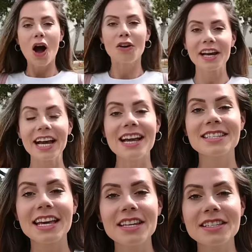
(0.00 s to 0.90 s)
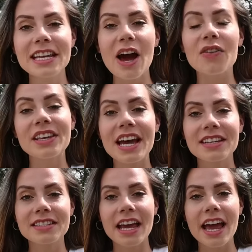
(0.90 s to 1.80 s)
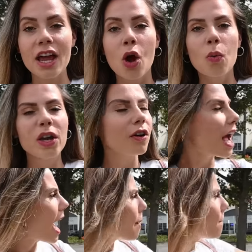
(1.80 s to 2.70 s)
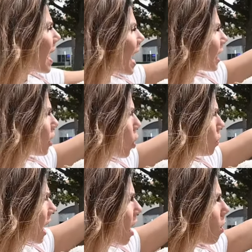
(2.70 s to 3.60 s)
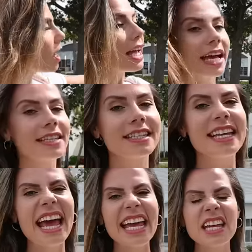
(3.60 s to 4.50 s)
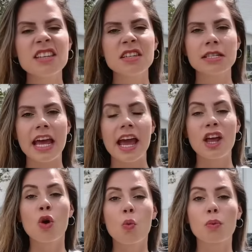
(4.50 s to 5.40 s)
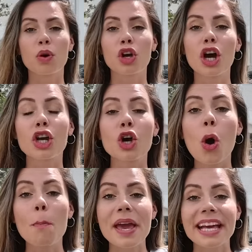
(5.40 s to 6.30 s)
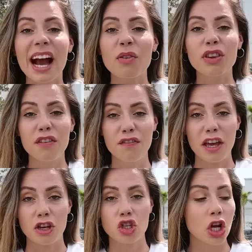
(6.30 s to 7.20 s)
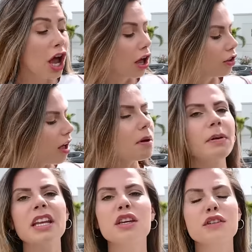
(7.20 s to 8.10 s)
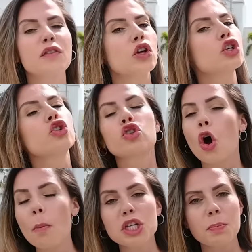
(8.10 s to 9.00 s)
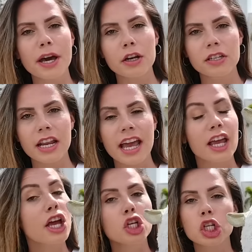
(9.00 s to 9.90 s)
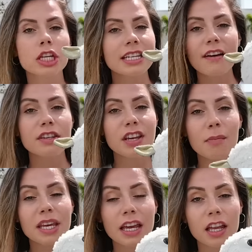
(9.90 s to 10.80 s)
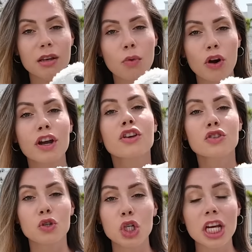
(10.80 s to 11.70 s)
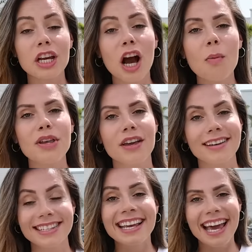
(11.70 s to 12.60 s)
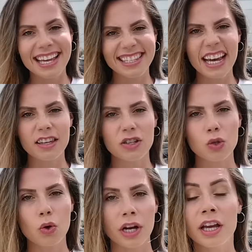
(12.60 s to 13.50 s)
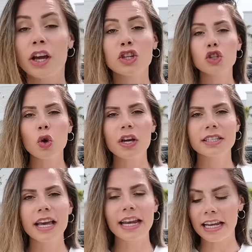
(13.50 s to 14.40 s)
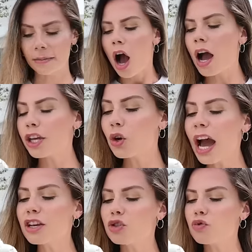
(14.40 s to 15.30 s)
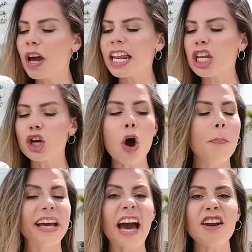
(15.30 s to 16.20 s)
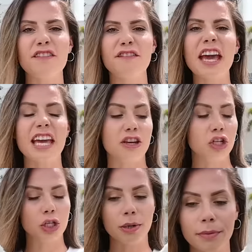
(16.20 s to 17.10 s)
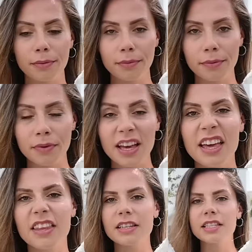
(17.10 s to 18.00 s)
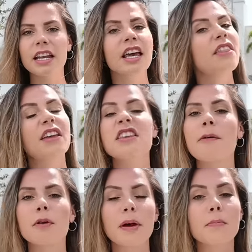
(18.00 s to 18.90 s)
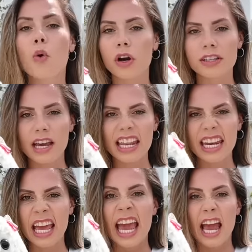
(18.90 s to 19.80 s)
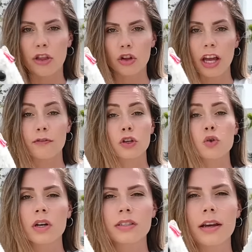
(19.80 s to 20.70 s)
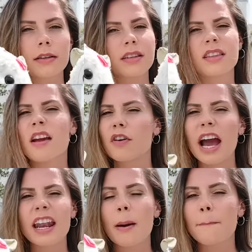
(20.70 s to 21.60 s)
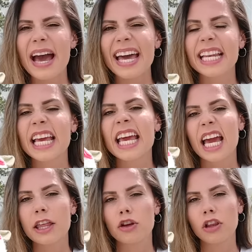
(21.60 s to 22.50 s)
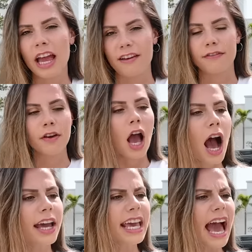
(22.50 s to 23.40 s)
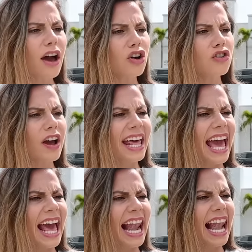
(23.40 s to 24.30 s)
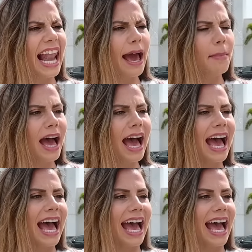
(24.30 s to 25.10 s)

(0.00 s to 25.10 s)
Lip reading: All right, guys, it is now the next day. We are at Petco now, and today is a day when we're gonna go pick out the fish. Llama Bean is feeling so much better today. She doesn't have a tummy ache anymore, so she can come with us inside the store. It's so exciting. Are you guys ready to go pick out a fish? They said they'd never been more excited in their life. They're so excited because they've never had a pet in their life. Are y'all ready, Llama?